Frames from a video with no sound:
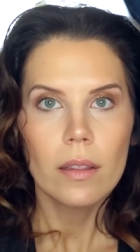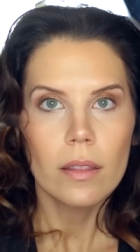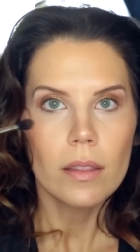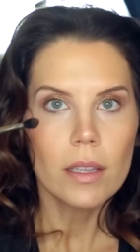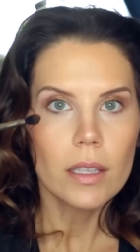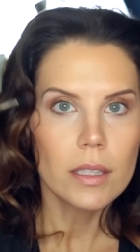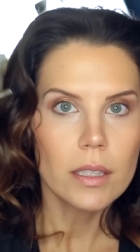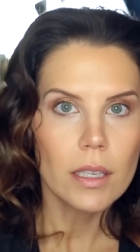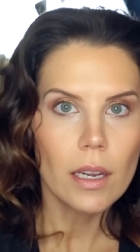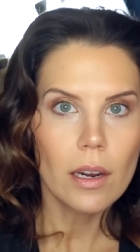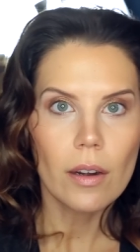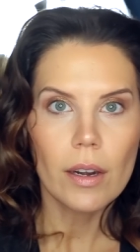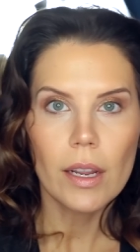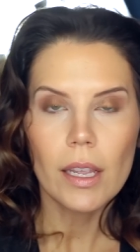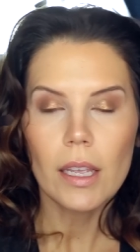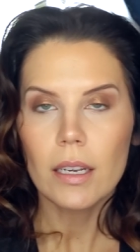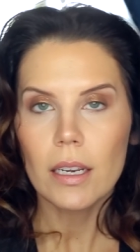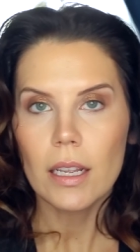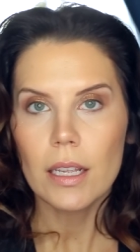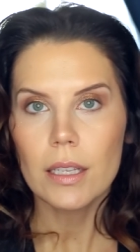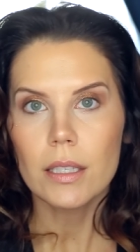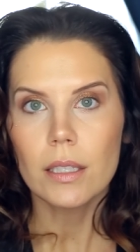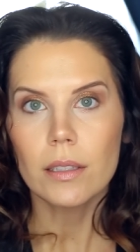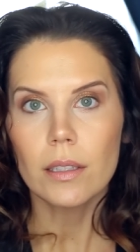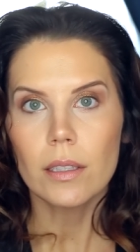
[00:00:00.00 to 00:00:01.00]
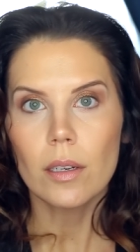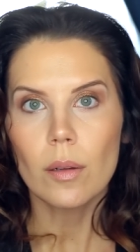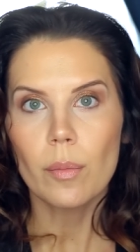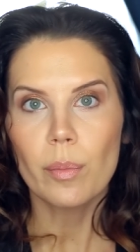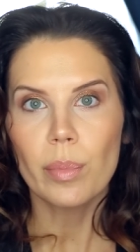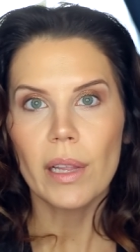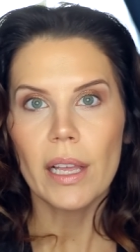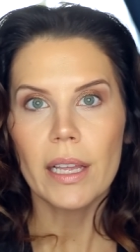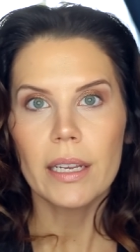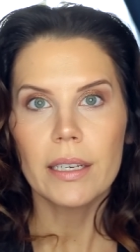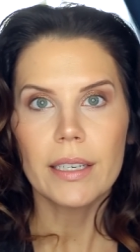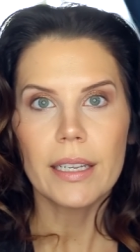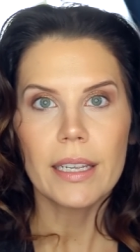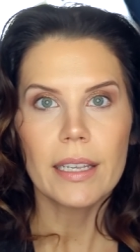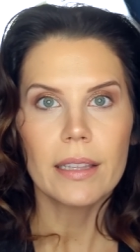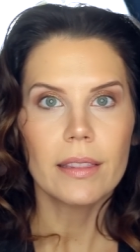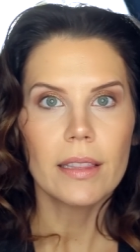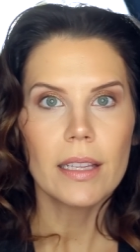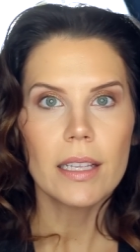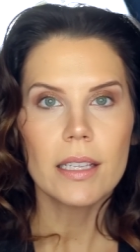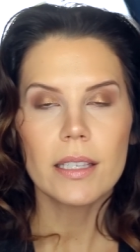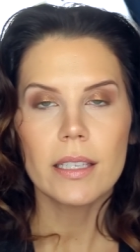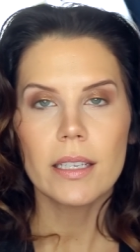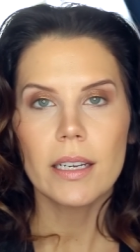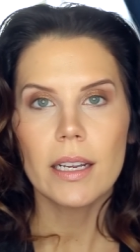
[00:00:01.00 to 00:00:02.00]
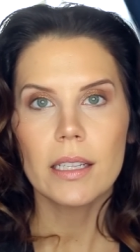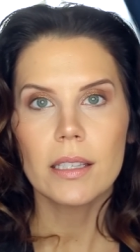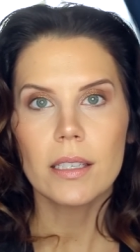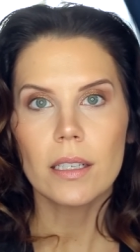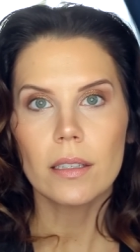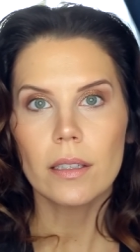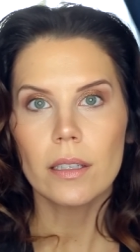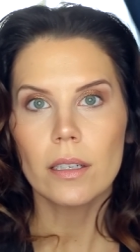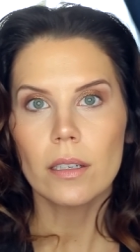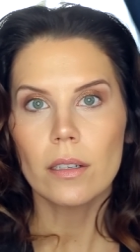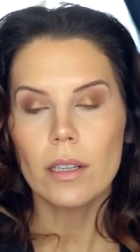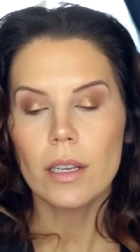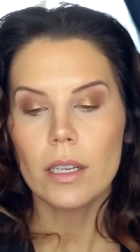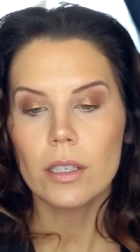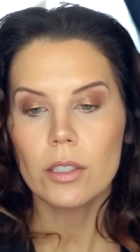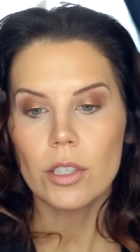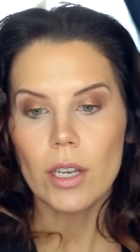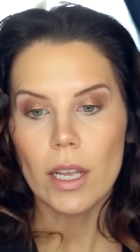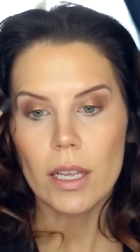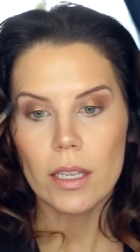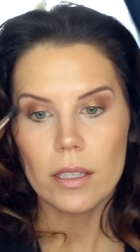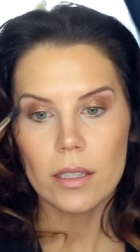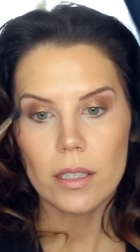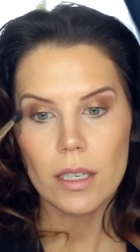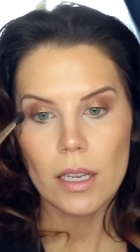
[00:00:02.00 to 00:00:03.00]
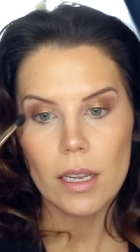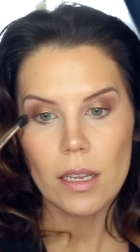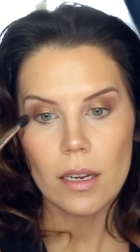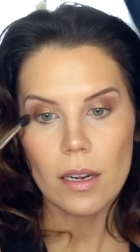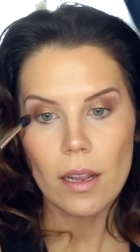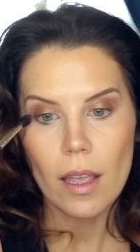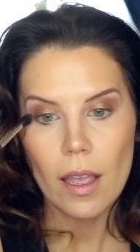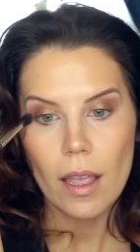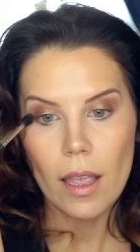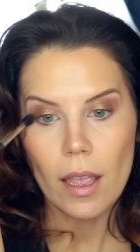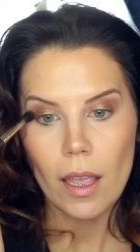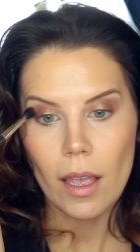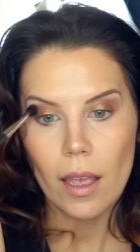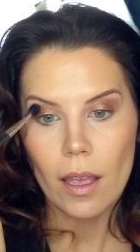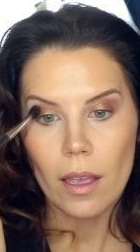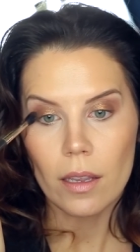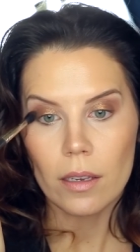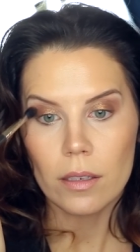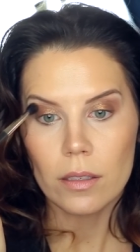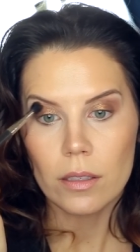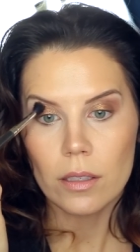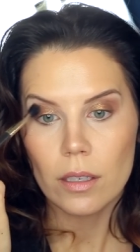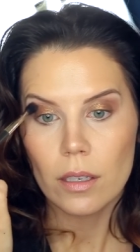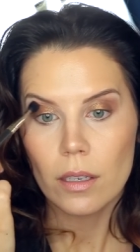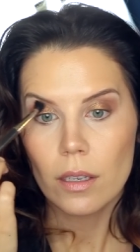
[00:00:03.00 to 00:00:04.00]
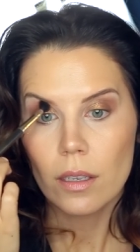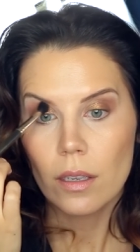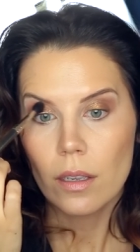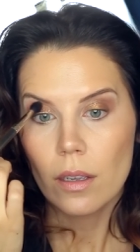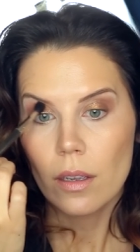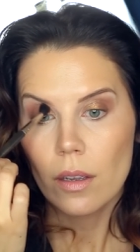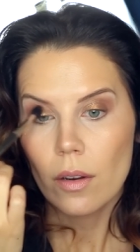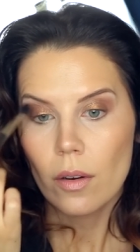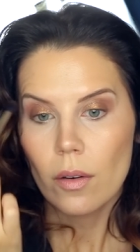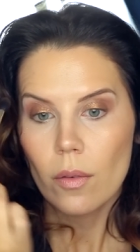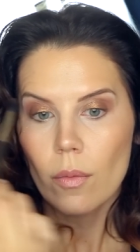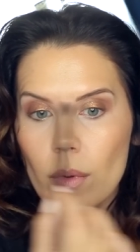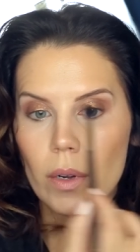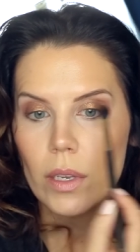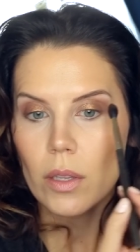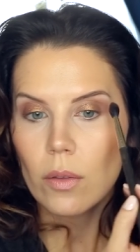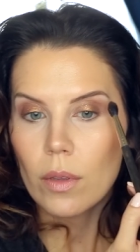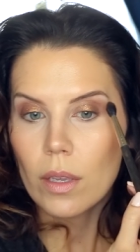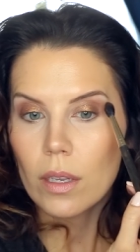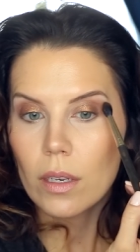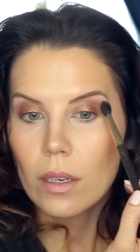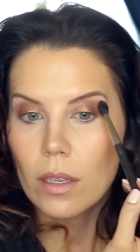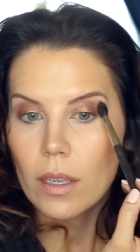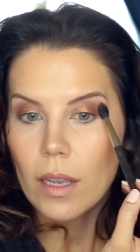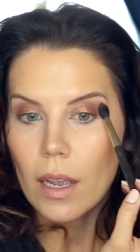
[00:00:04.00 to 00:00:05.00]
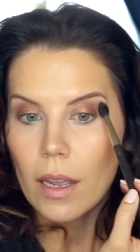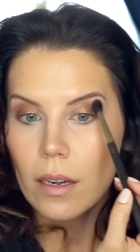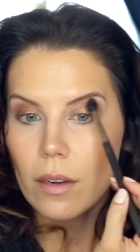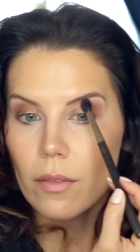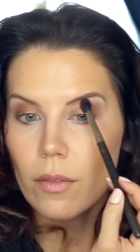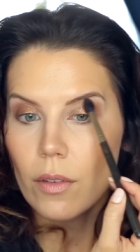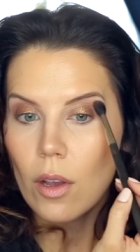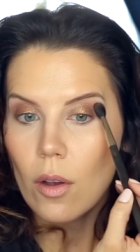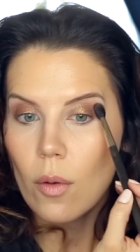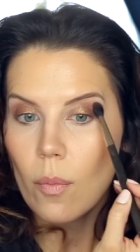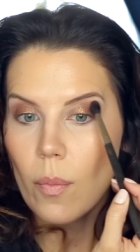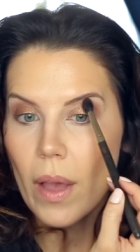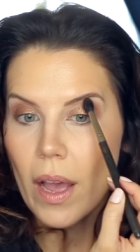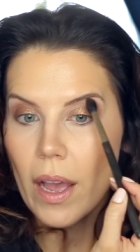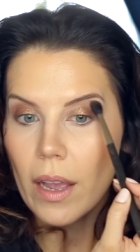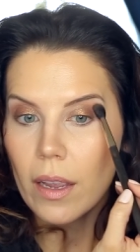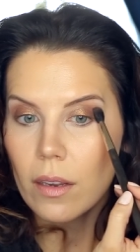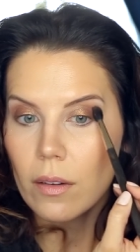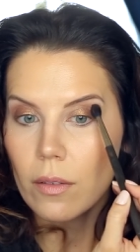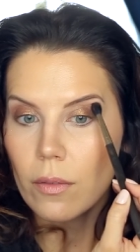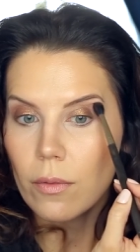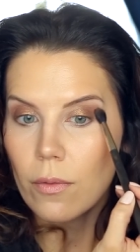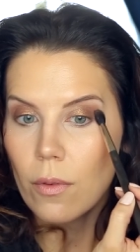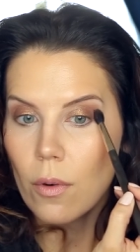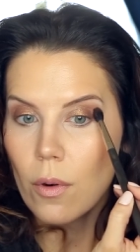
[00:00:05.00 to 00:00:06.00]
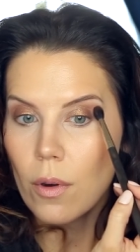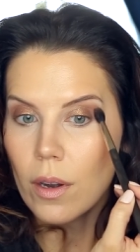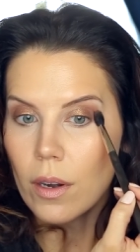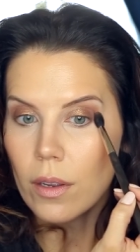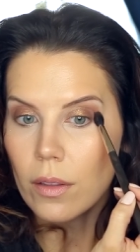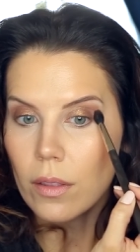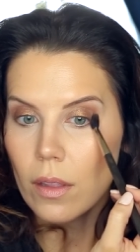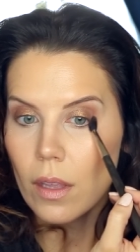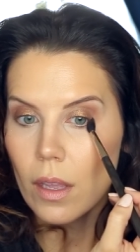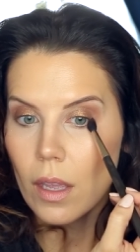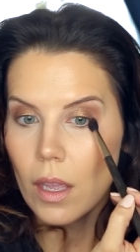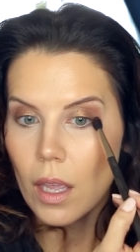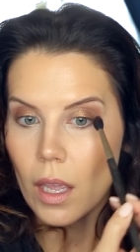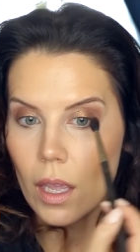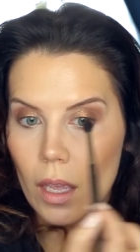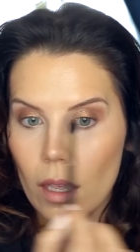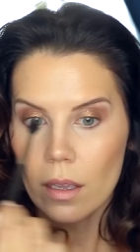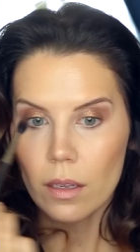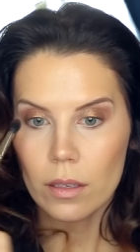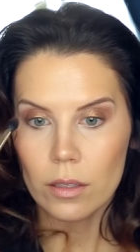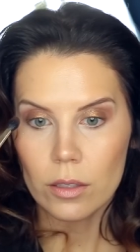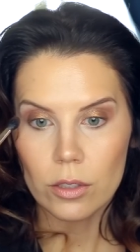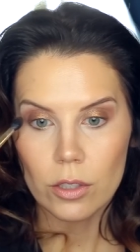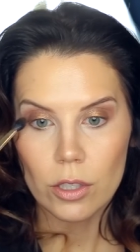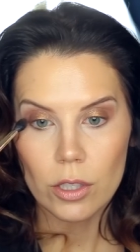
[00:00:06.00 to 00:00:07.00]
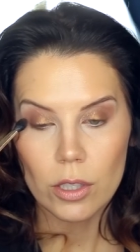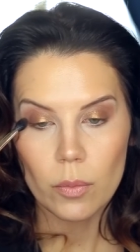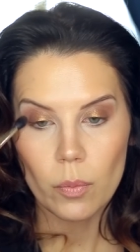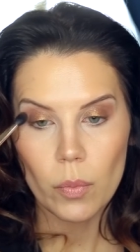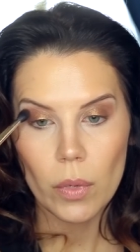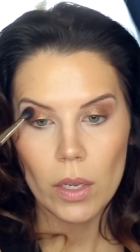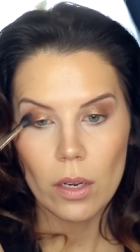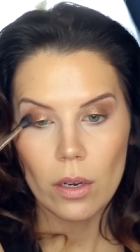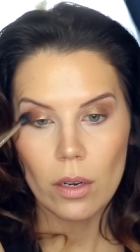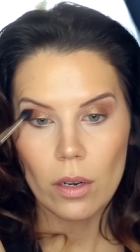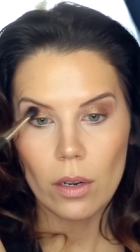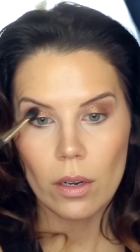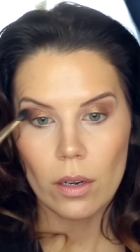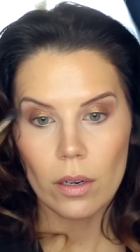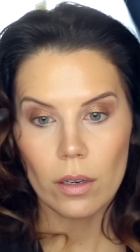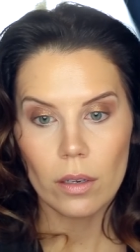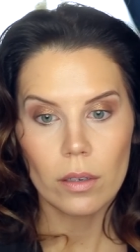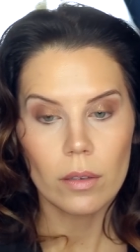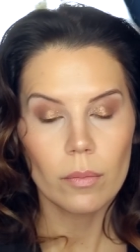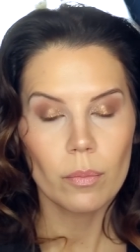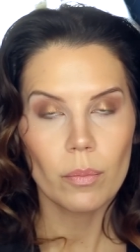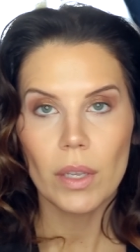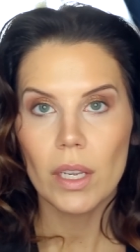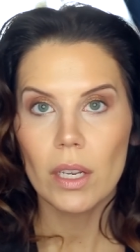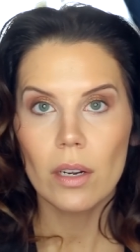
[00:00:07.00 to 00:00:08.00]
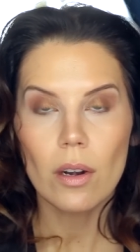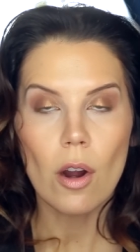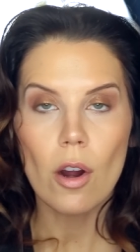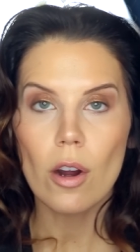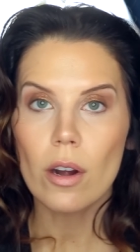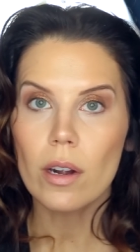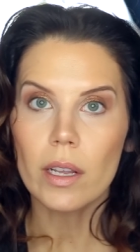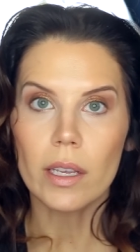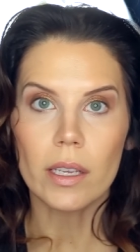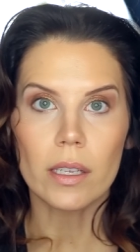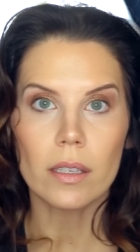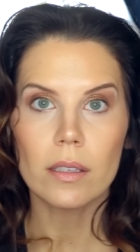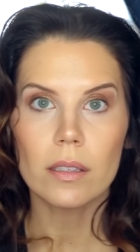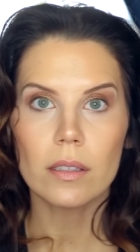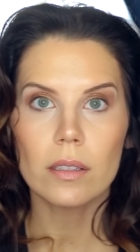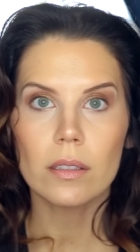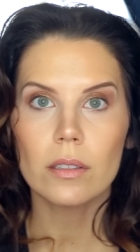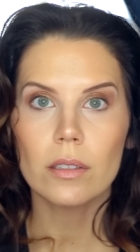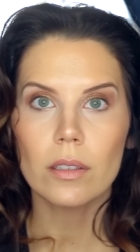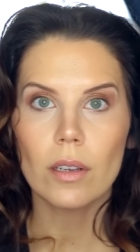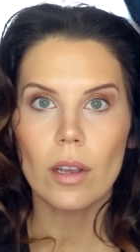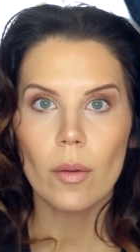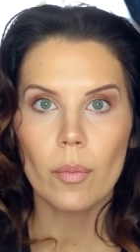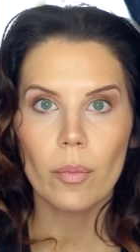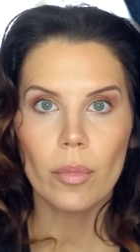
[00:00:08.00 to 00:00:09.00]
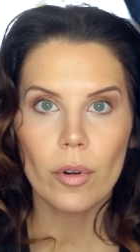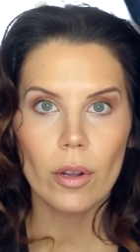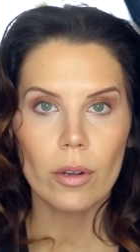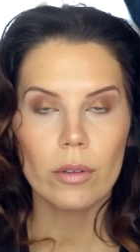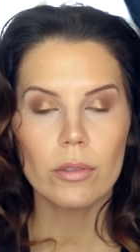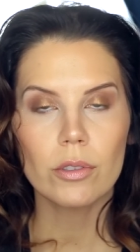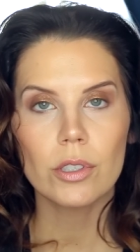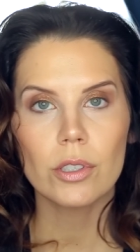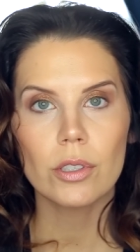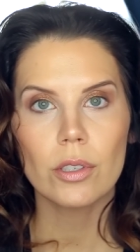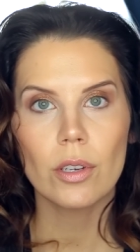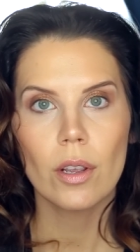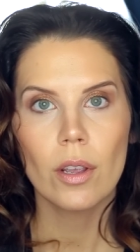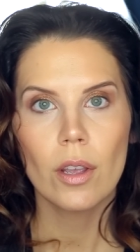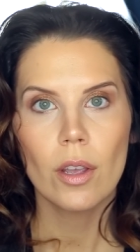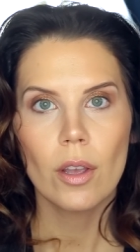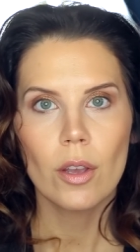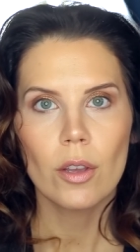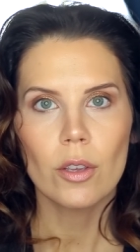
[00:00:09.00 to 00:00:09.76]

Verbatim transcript: this area needs a little blending, this needs a little adjusting, and when you can kind of go back and forth and just be your be an artist approach